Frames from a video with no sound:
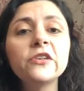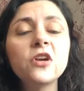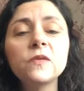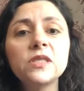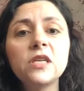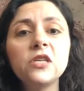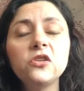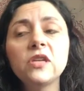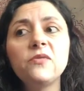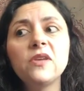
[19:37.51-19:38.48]
and all of a sudden
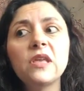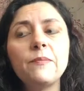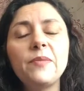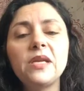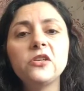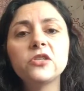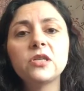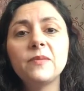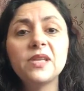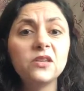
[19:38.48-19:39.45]
you like feel that pit in your
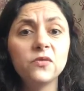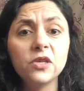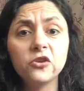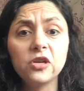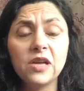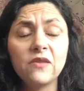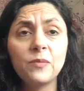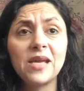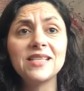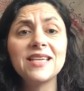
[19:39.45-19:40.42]
stomach and you feel like you're gonna have a
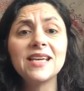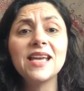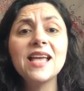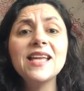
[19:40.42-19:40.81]
panic attack.